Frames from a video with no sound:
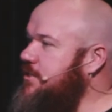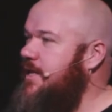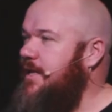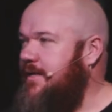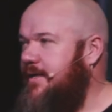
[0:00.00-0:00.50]
looks
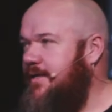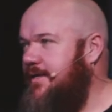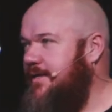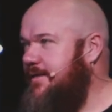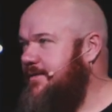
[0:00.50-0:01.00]
like.
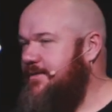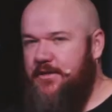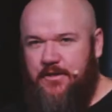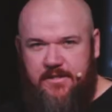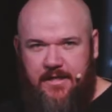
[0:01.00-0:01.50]
So
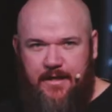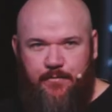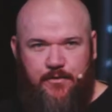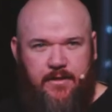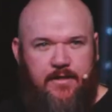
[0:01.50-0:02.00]
you're going to sign
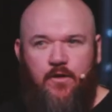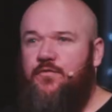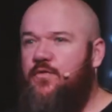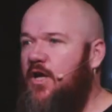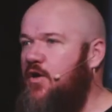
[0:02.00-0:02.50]
up today, not
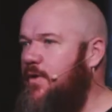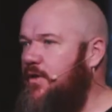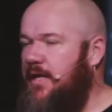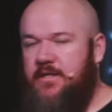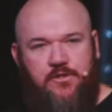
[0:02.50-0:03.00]
for the hobo
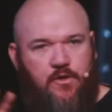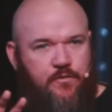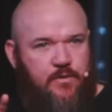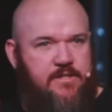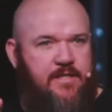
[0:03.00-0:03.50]
lunch, not
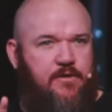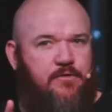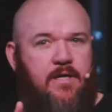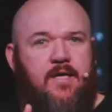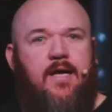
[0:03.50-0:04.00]
for the
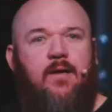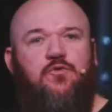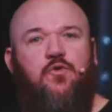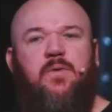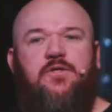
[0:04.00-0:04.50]
secretary. I'm
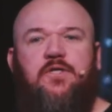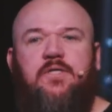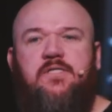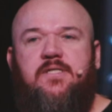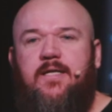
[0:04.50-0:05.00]
talking about you're
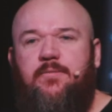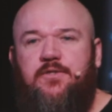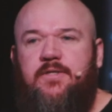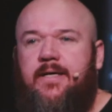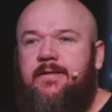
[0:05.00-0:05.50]
going to sign up
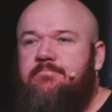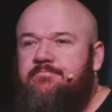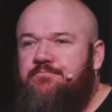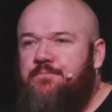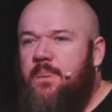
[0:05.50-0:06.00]
today.
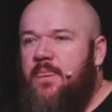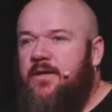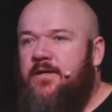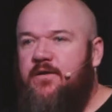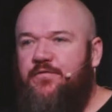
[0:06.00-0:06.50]

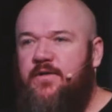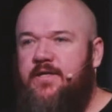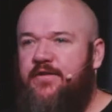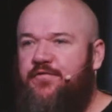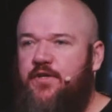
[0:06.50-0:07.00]
Go and fill
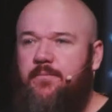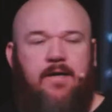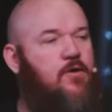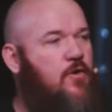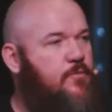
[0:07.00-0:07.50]
in a
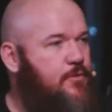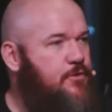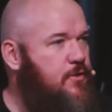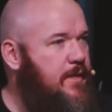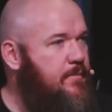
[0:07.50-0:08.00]
feedback card,
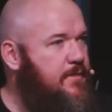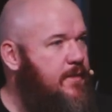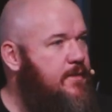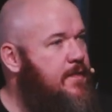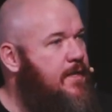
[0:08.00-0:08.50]
put your name
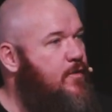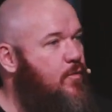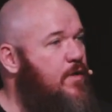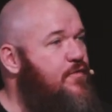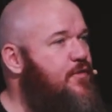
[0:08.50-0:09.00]
down. And the
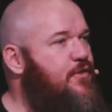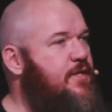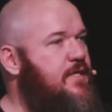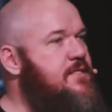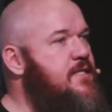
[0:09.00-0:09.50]
wonderful
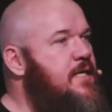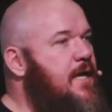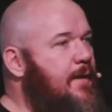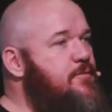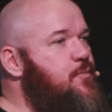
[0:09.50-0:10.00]
thing is,
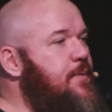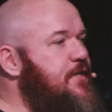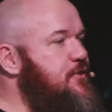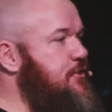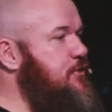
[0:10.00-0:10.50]
I'm
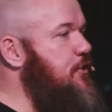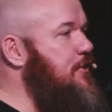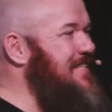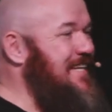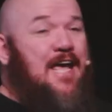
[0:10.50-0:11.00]
speaking to a
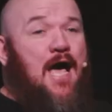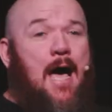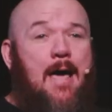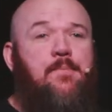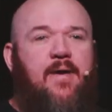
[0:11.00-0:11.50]
church that's
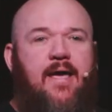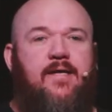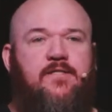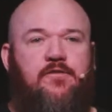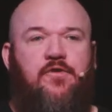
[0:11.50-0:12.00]

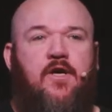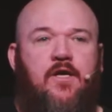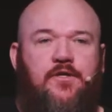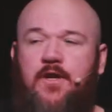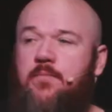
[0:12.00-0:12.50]
hyperactive.
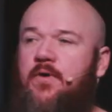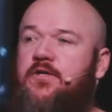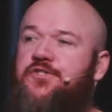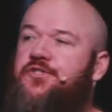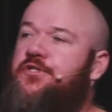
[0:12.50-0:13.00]
You know,
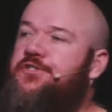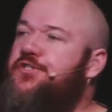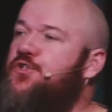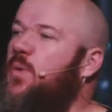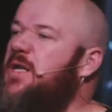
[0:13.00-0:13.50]
most
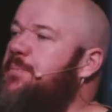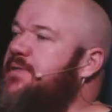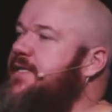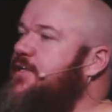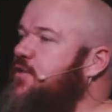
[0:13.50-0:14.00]
churches,
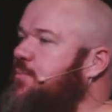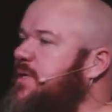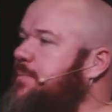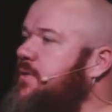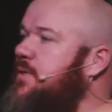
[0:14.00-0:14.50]
20% of the
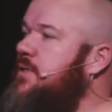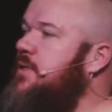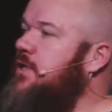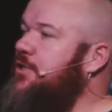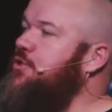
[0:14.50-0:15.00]
people
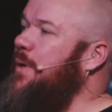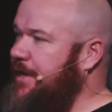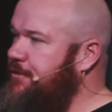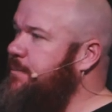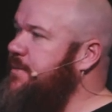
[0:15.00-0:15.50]
do
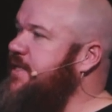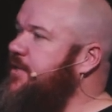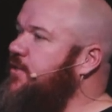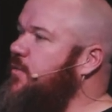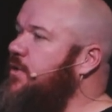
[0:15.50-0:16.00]

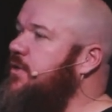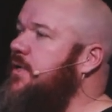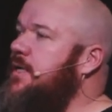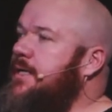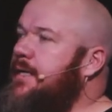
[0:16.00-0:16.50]
100% of the work.
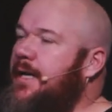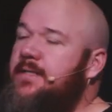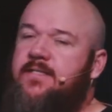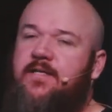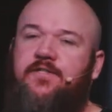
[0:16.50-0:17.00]

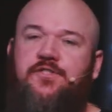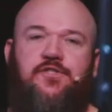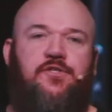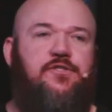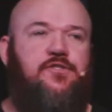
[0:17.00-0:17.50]
I'd say this
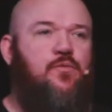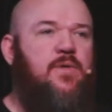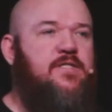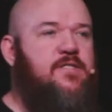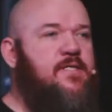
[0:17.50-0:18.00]
church,
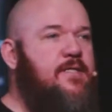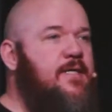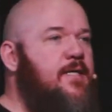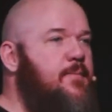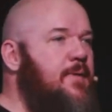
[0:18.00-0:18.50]
we're
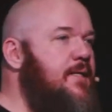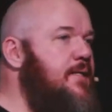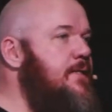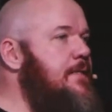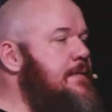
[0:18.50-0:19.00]
sitting at about
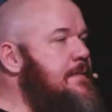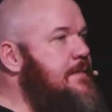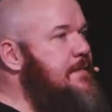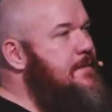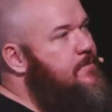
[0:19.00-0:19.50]
a
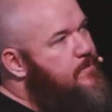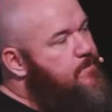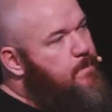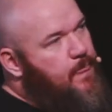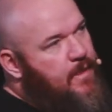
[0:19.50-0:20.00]

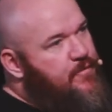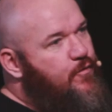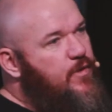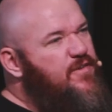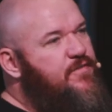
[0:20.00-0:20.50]

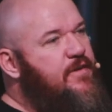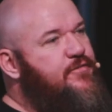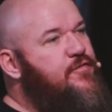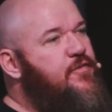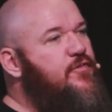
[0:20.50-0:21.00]
45
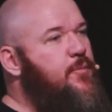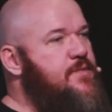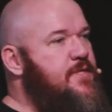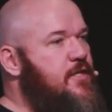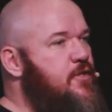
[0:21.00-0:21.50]
to
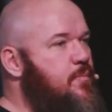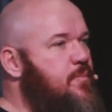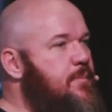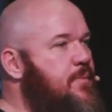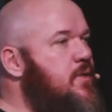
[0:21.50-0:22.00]
50% of the
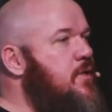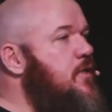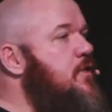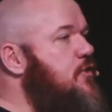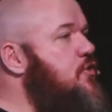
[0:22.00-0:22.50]
people
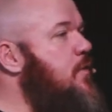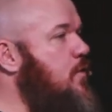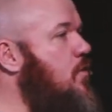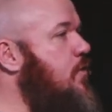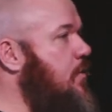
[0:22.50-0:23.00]
doing
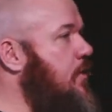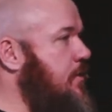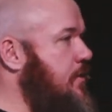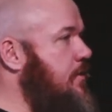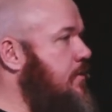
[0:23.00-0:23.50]
all the work.
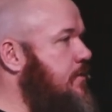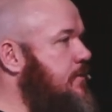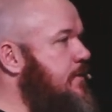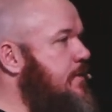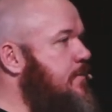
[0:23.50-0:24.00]

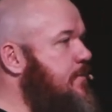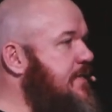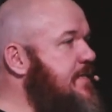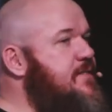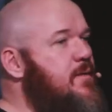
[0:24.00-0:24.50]
But
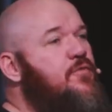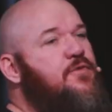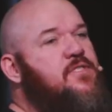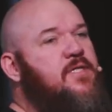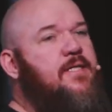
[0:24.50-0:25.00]
there's some of
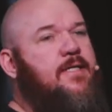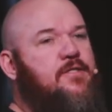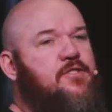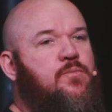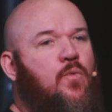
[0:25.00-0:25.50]
you sitting here
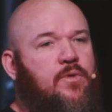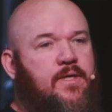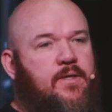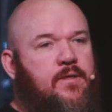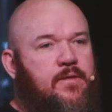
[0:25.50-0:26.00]
this
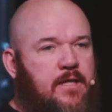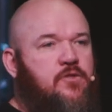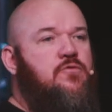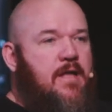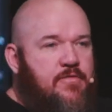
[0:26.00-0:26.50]
morning that
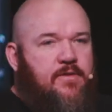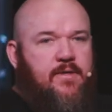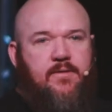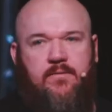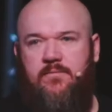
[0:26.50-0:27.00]
do nothing.